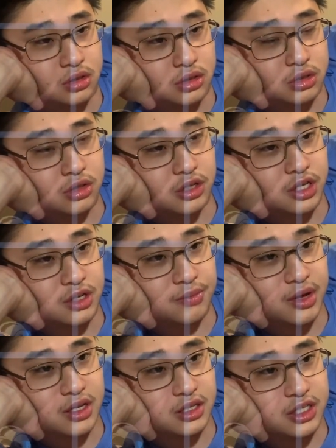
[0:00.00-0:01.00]
So he
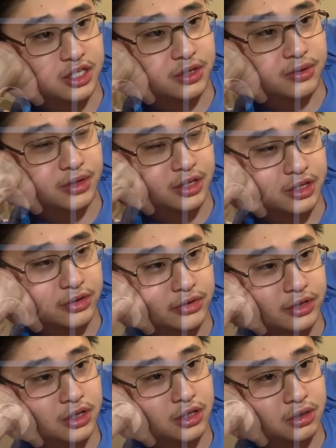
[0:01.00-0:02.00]
met Dio a year
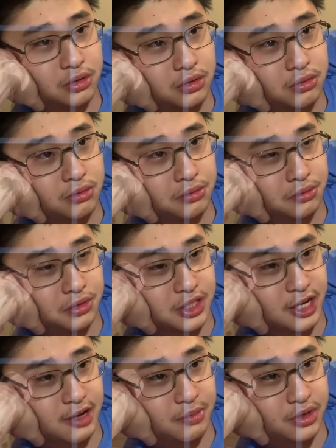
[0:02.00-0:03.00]
ago. What's
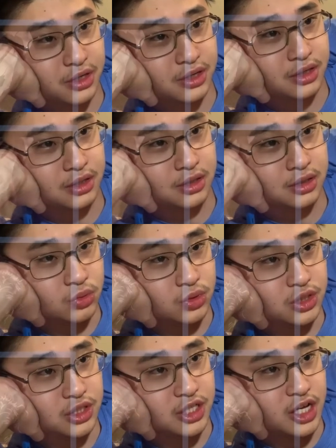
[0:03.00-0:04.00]
happening? What
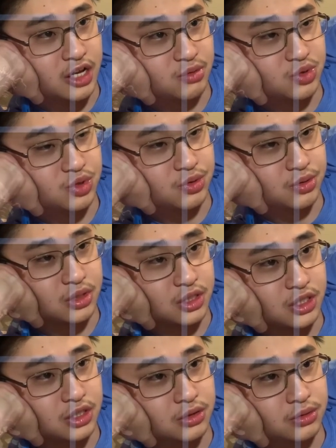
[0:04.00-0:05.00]
does that have to do with
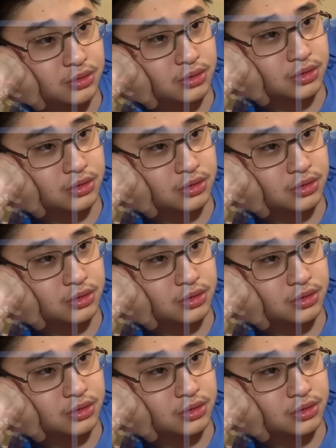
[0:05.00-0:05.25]
Dio?